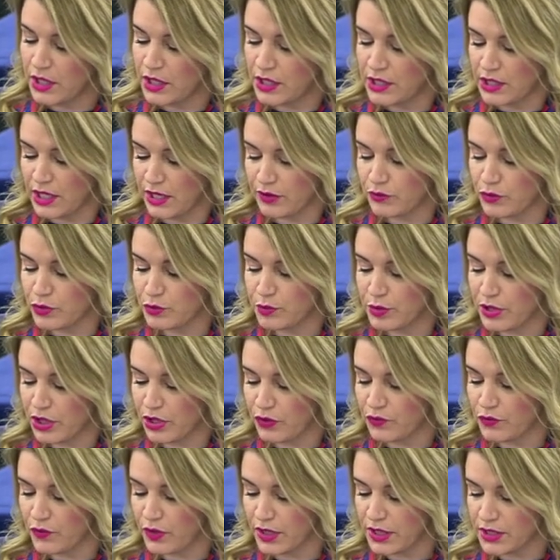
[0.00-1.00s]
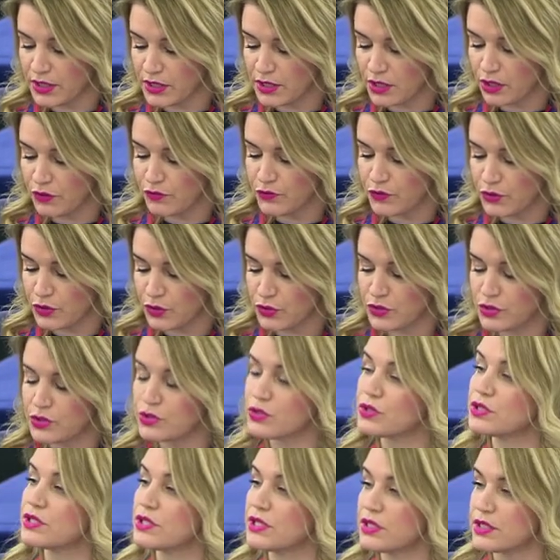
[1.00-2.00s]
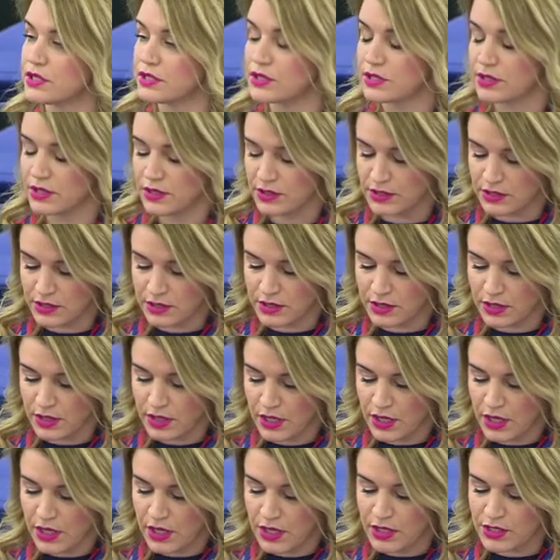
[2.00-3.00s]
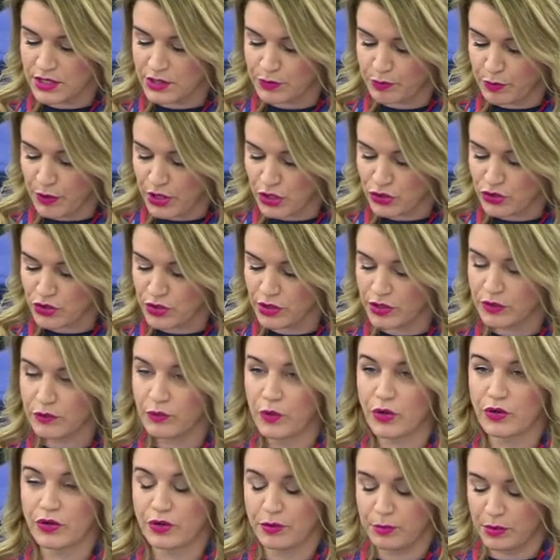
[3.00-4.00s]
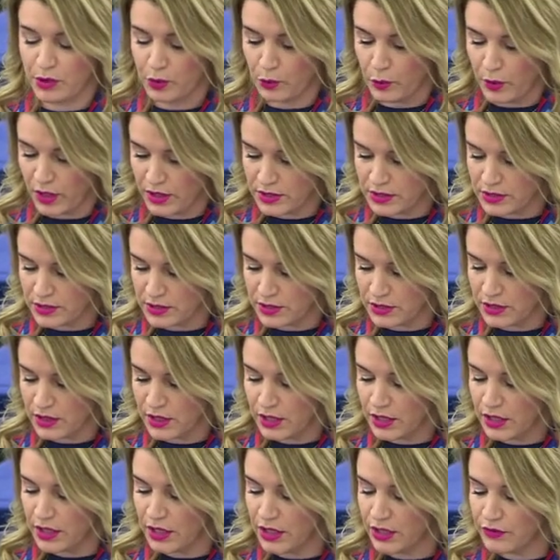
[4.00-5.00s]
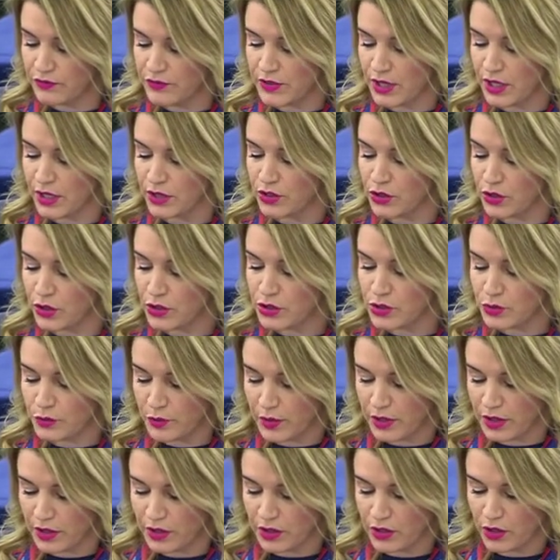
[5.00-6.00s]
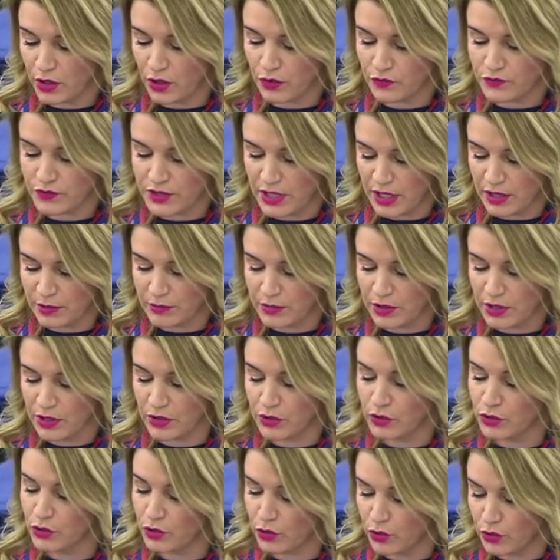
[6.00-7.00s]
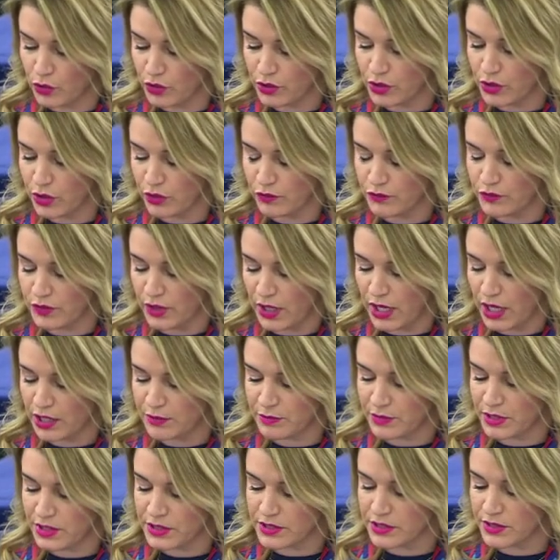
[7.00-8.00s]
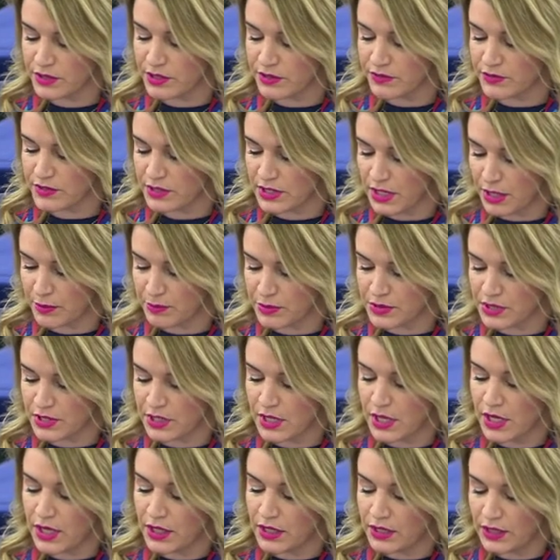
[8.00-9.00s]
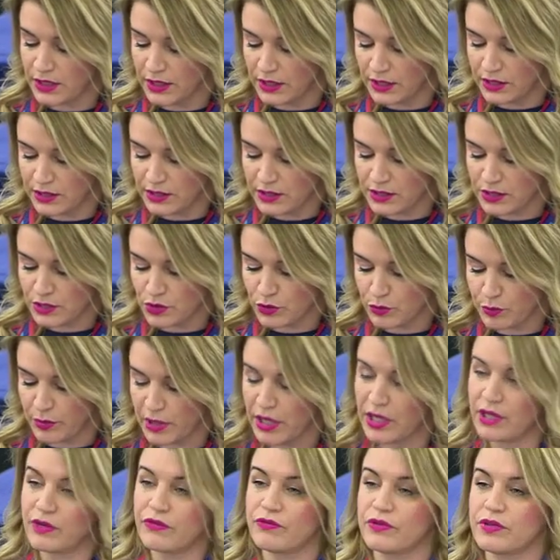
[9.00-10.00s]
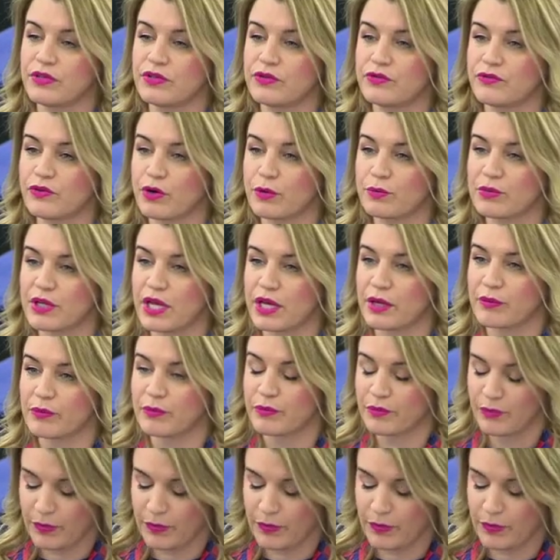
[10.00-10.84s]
They would be of little use to citizens, especially vulnerable ones, if they are not aware of them nor of the administrative steps needed to benefit from them.